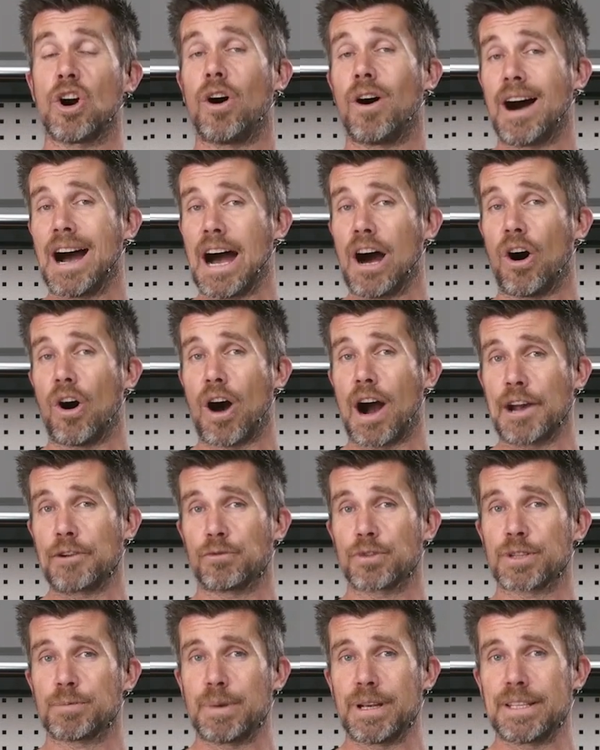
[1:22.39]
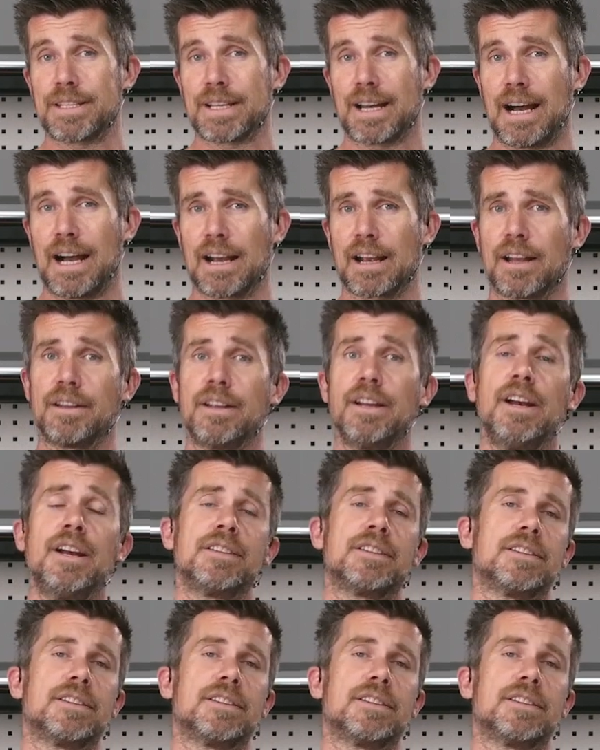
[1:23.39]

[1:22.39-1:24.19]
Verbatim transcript: higher idle speed target